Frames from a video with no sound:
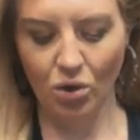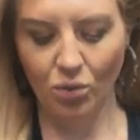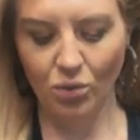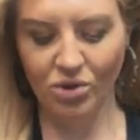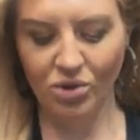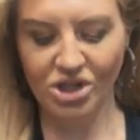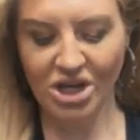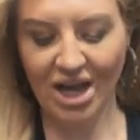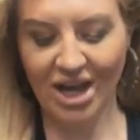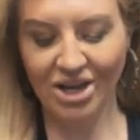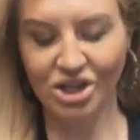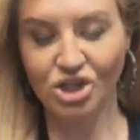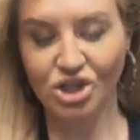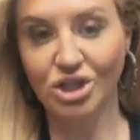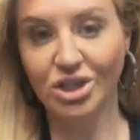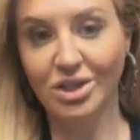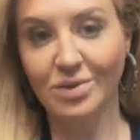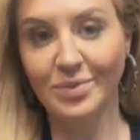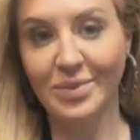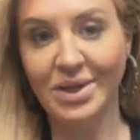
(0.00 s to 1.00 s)
Which
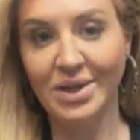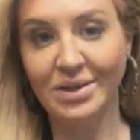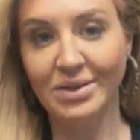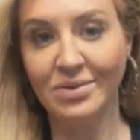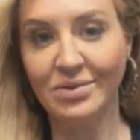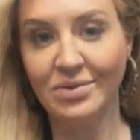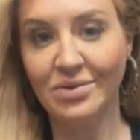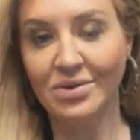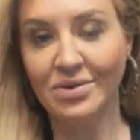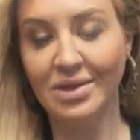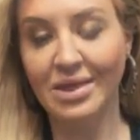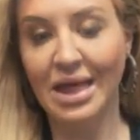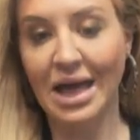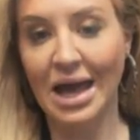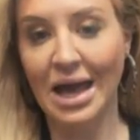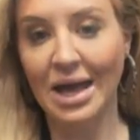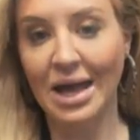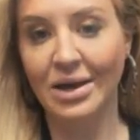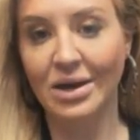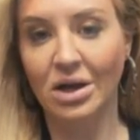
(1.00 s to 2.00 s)
actually means
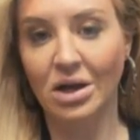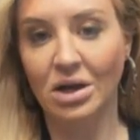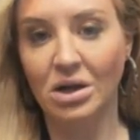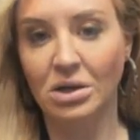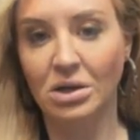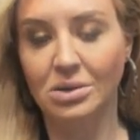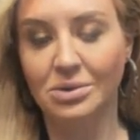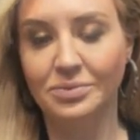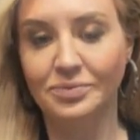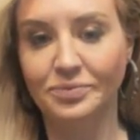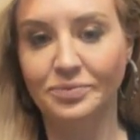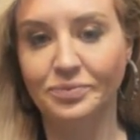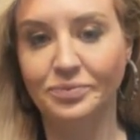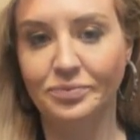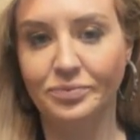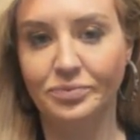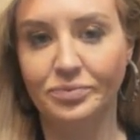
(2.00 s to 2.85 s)
that um,